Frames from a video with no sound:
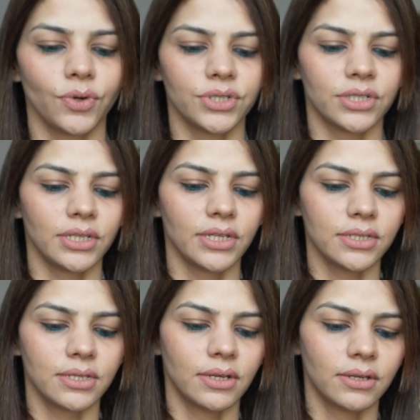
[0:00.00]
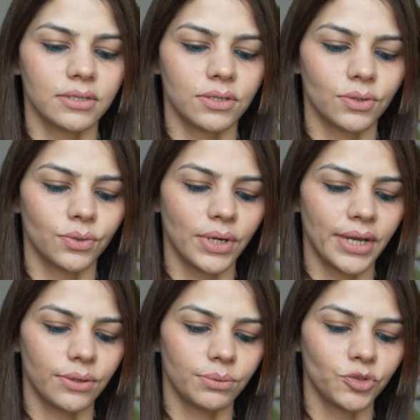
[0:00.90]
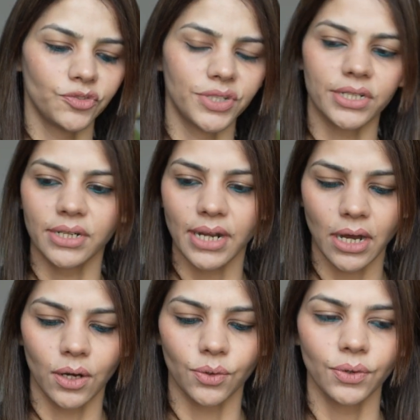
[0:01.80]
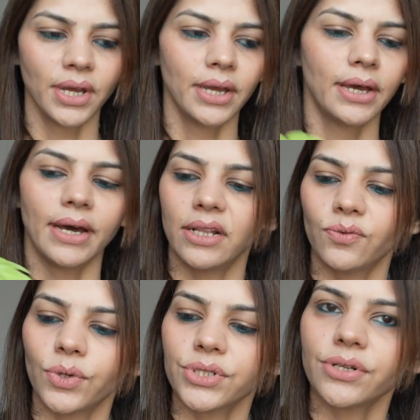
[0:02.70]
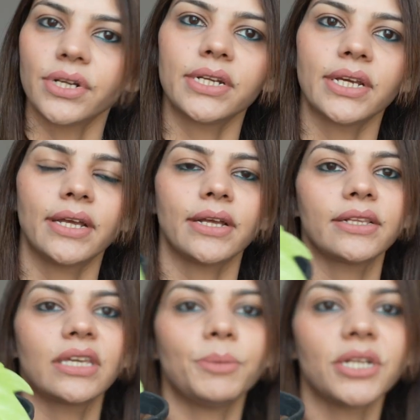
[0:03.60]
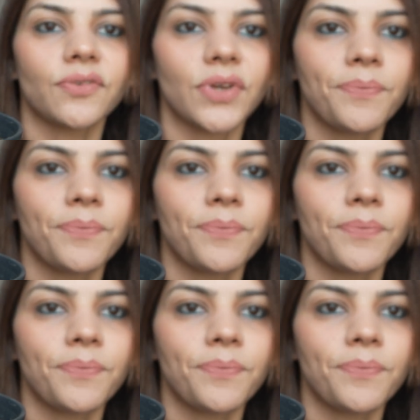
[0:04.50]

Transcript: to water this, so I removed it now. I'll water it and I'll keep it